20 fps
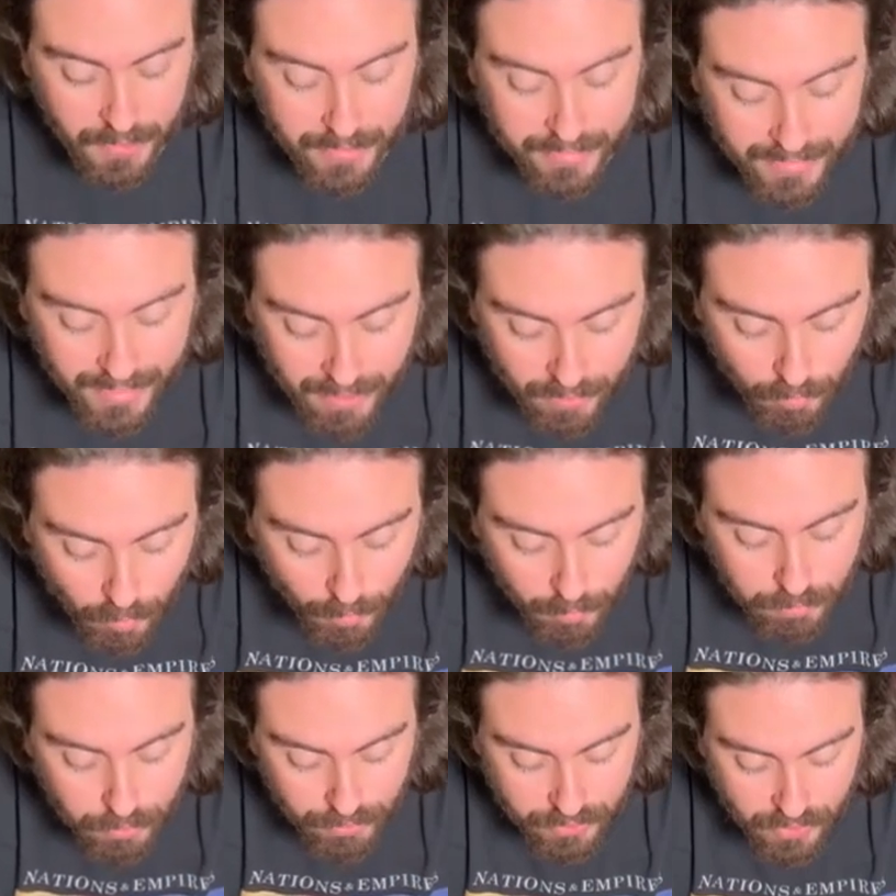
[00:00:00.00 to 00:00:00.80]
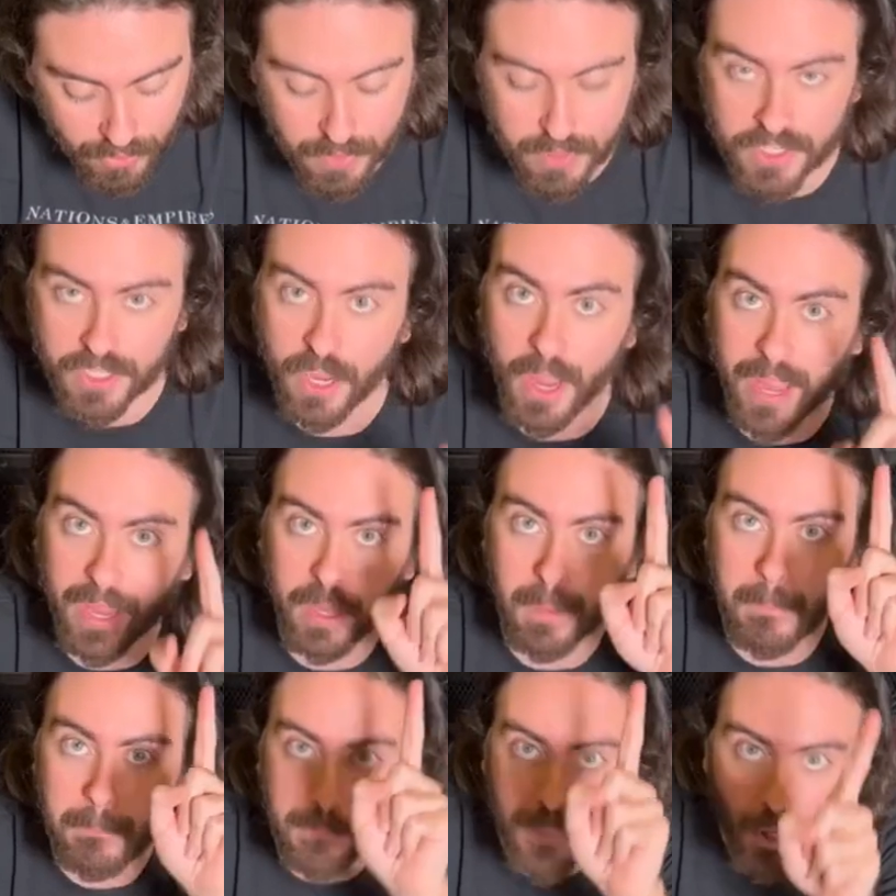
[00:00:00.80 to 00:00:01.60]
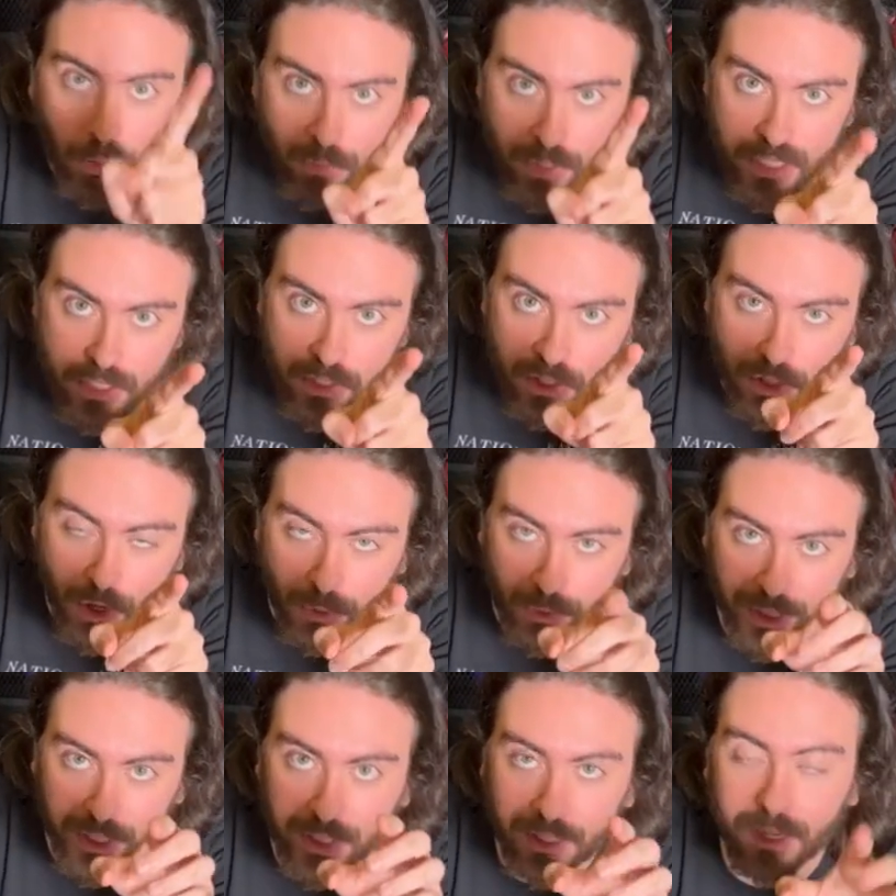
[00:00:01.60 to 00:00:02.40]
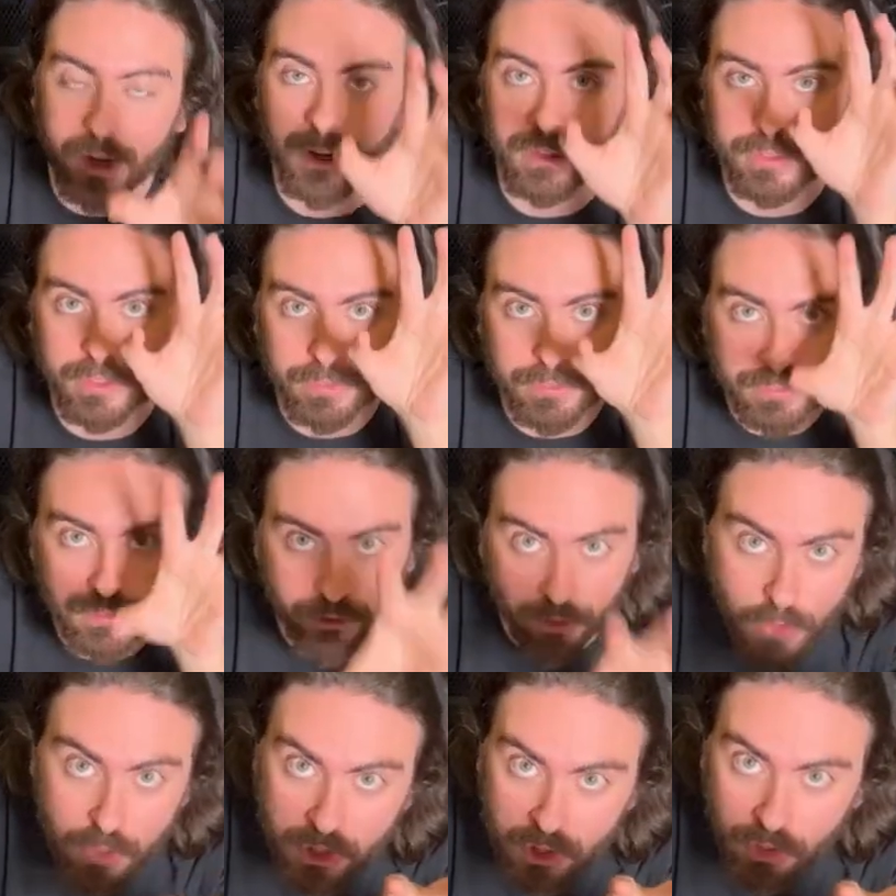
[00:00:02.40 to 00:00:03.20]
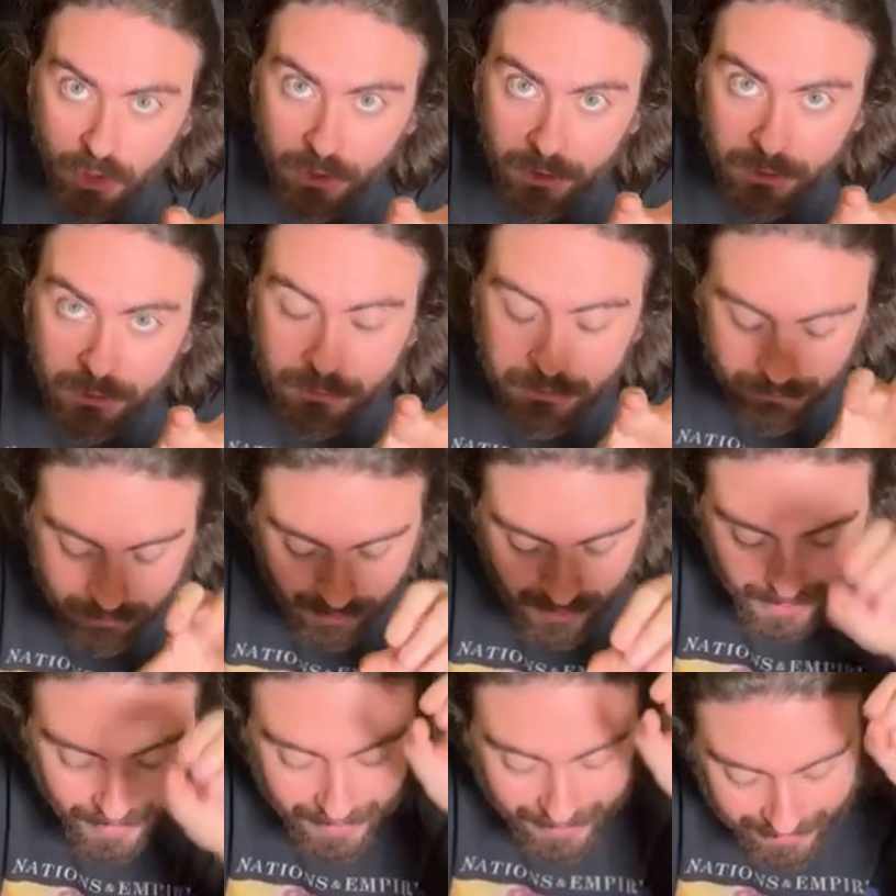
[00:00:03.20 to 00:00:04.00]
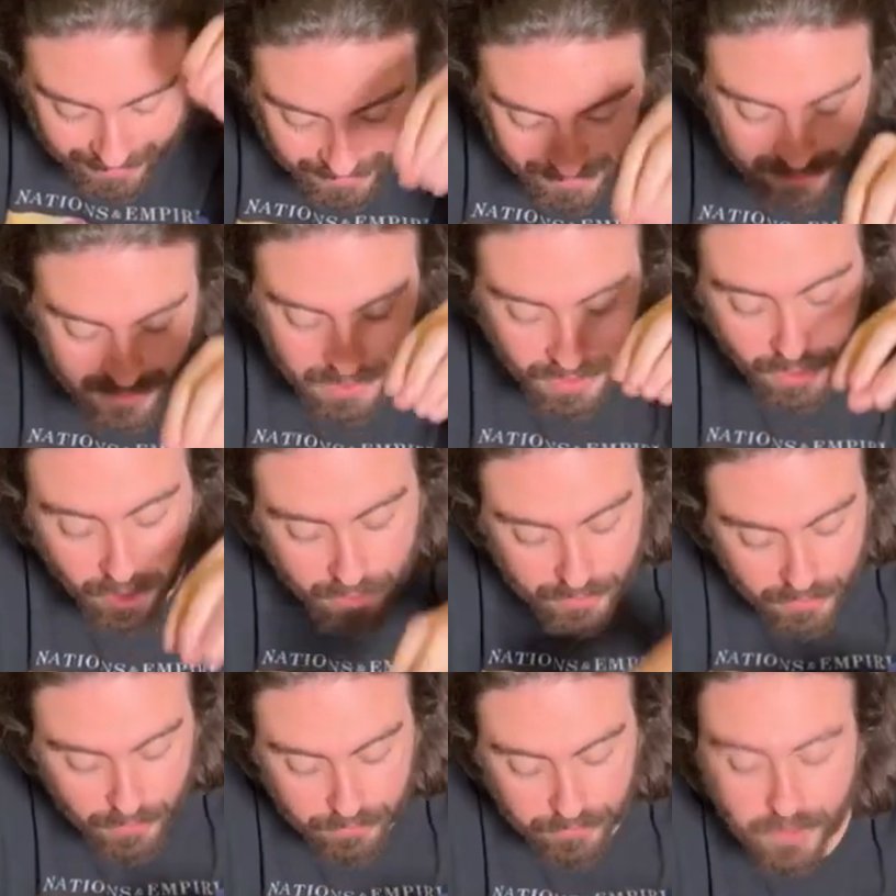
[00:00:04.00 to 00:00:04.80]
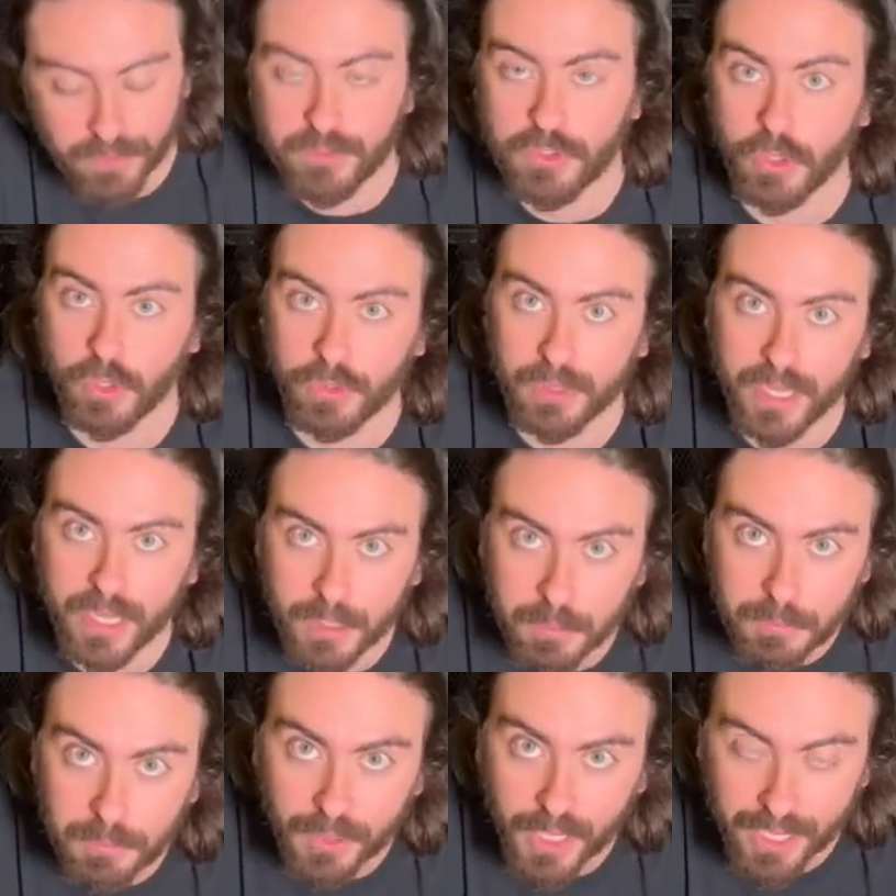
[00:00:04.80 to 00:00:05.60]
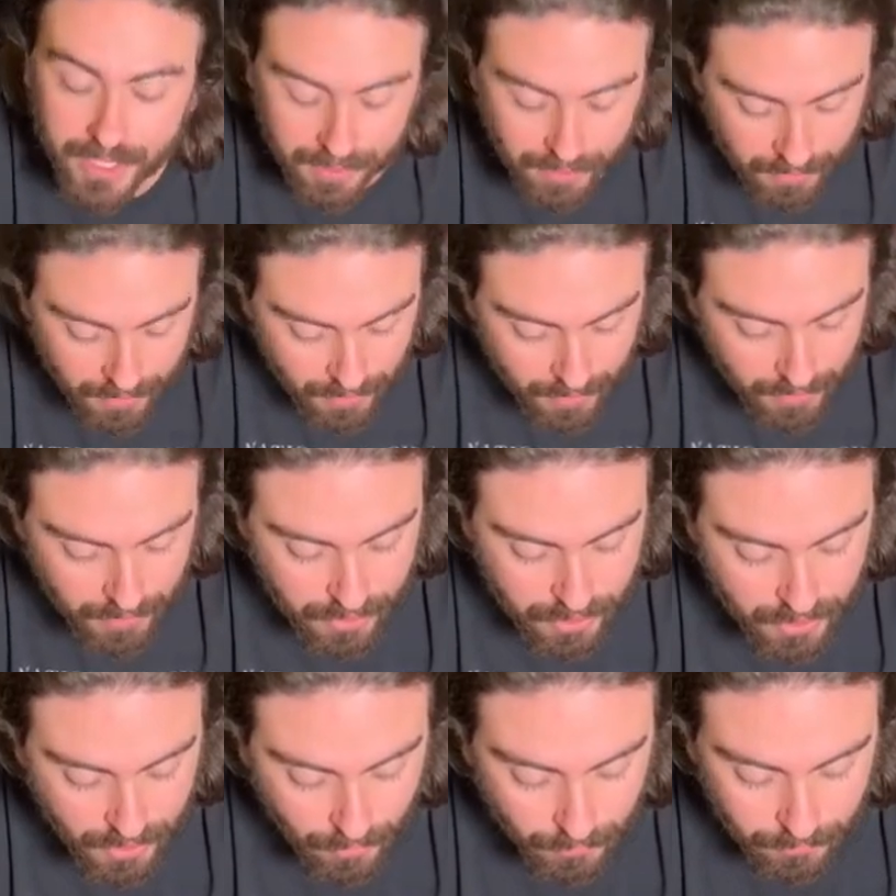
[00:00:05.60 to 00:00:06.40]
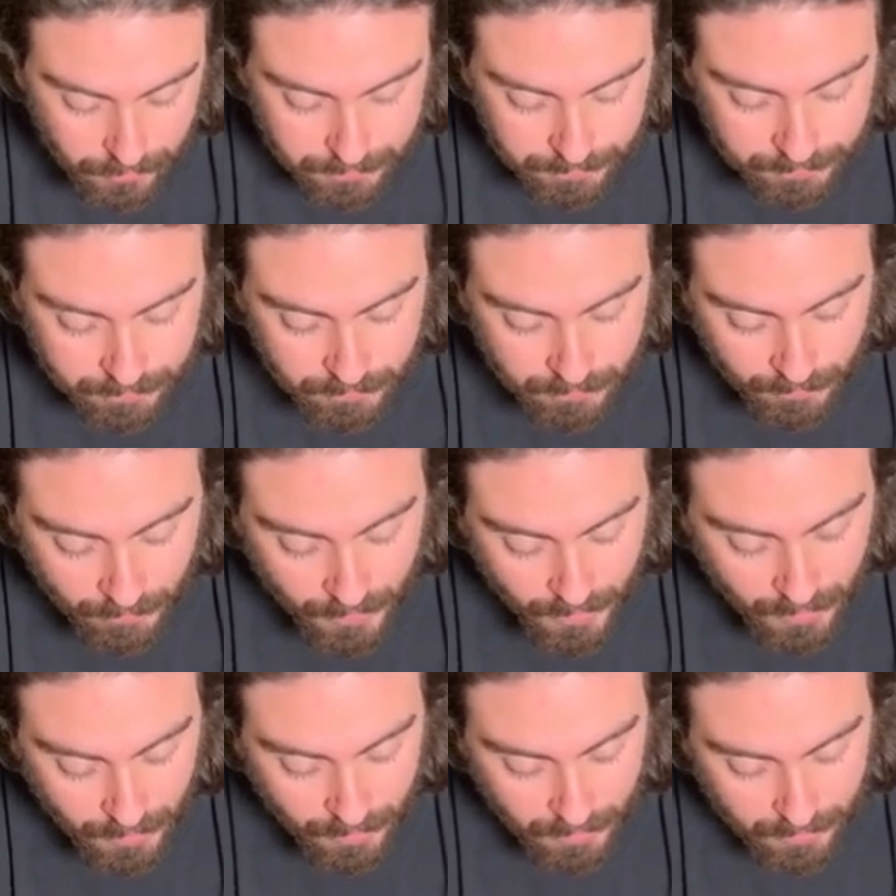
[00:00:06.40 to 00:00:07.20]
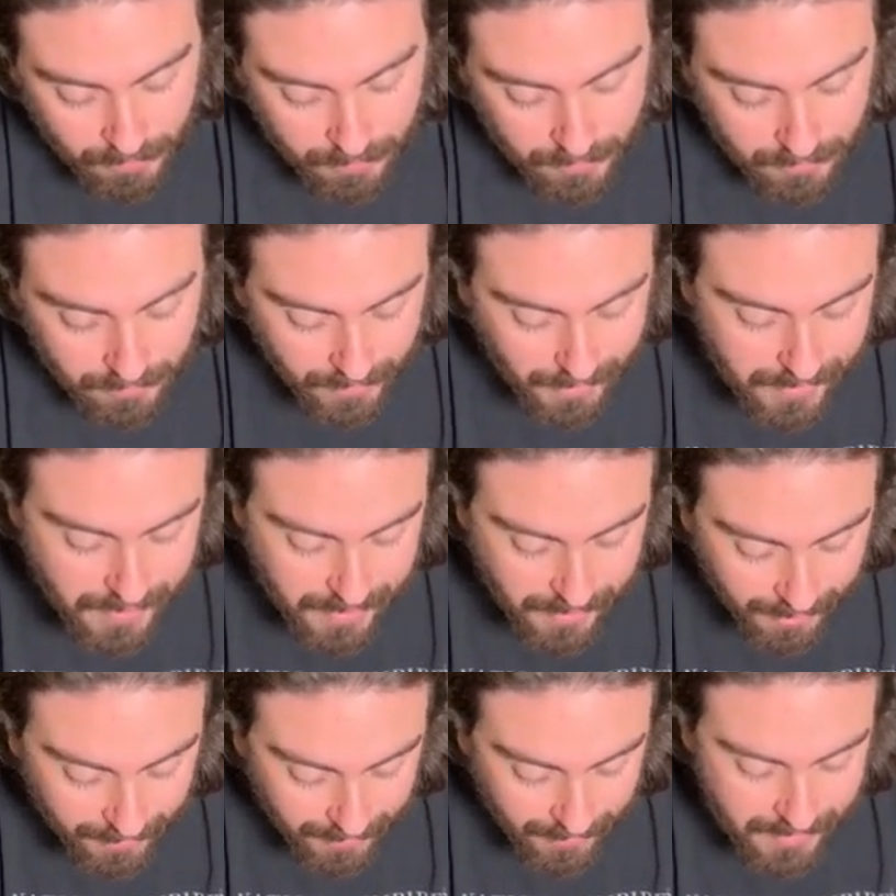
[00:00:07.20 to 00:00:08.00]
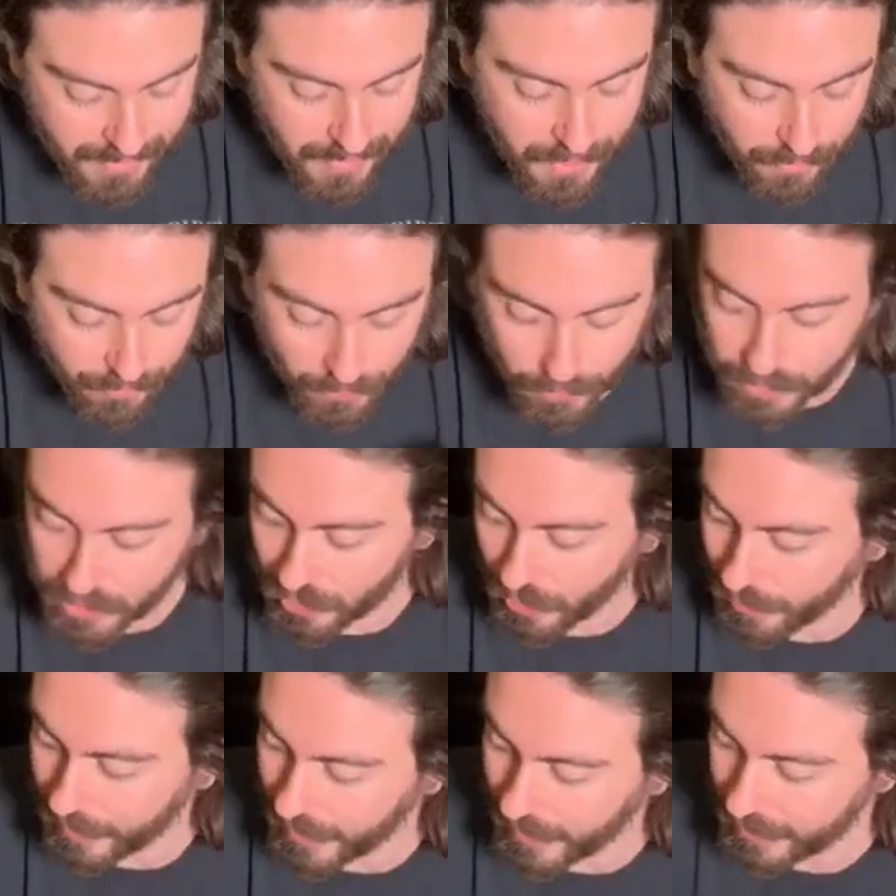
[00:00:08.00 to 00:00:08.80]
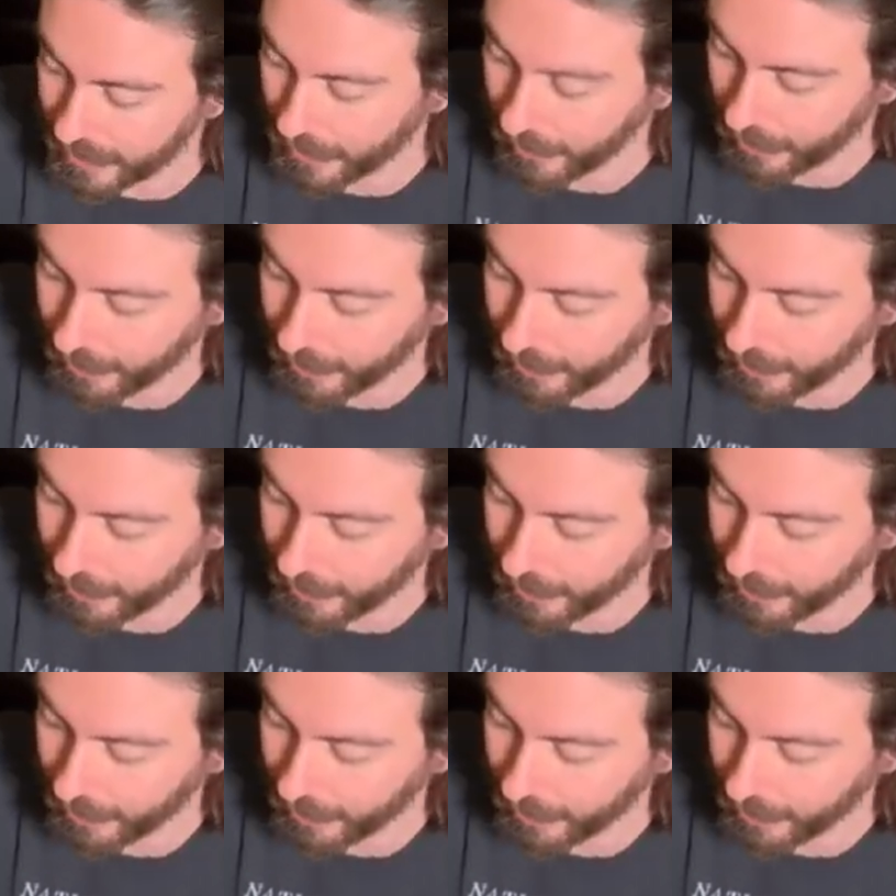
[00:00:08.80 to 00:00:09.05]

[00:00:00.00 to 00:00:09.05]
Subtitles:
they will produce a bonus token on the first turn and on the 5th turn in play. So let's say it's his first turn in here,